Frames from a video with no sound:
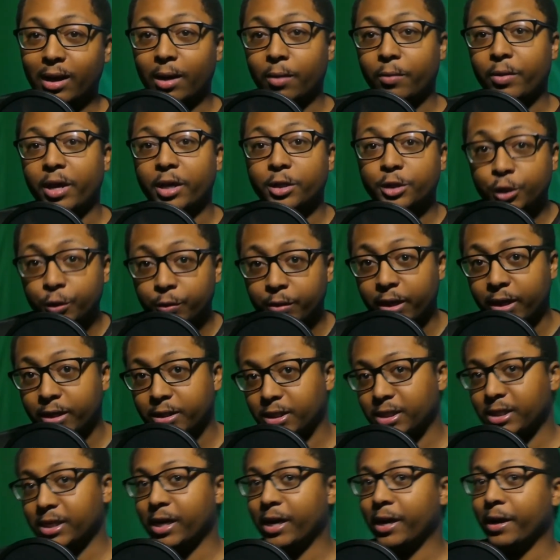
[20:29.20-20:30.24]
I'll catch you
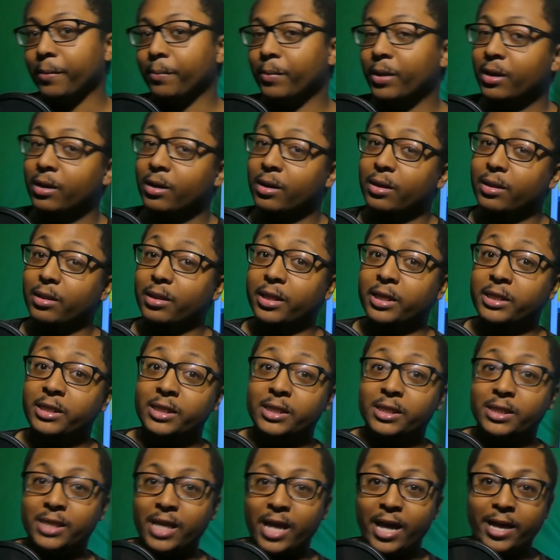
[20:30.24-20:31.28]
next time.
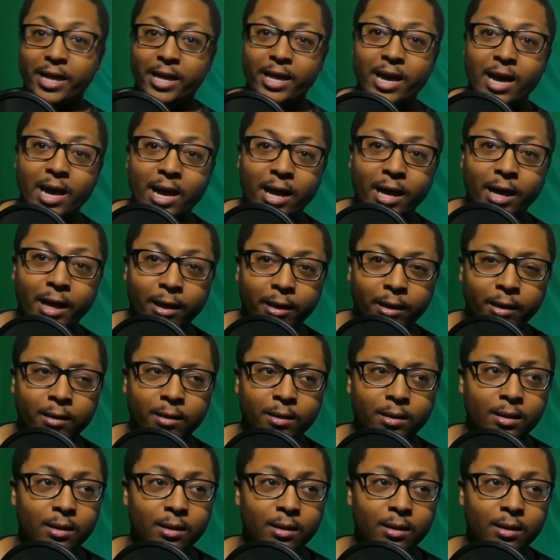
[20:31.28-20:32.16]
This is that guy.